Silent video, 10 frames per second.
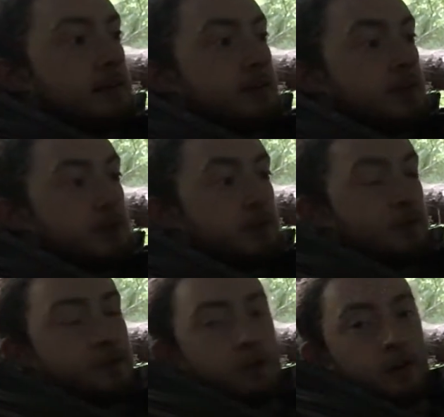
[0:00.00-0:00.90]
much room
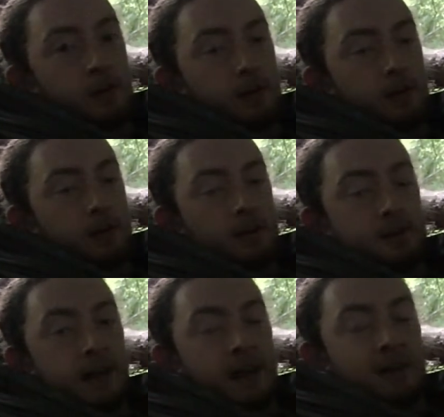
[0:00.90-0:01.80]
for a
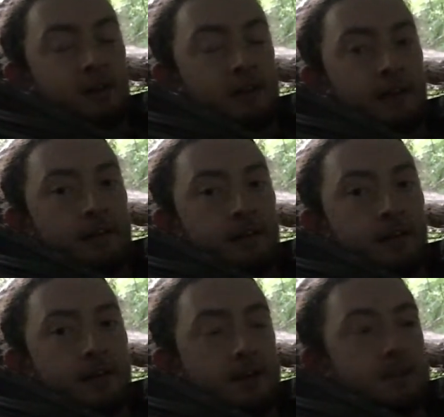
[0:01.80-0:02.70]
diagonal lay
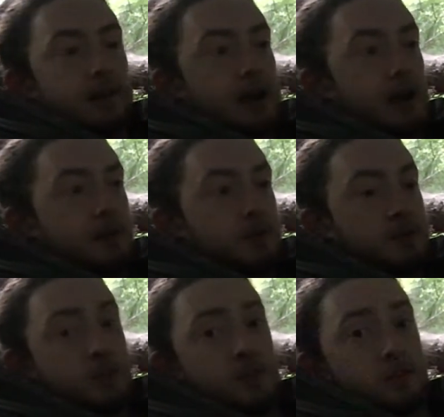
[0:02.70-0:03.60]
inside a hammock,
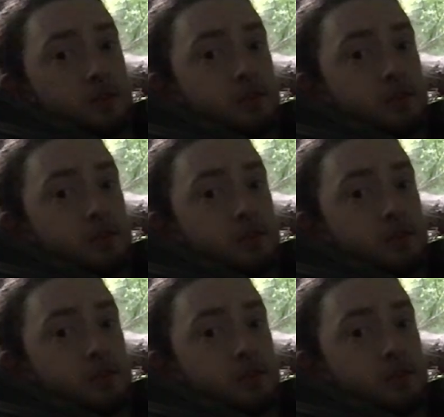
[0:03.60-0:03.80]
which is a crucial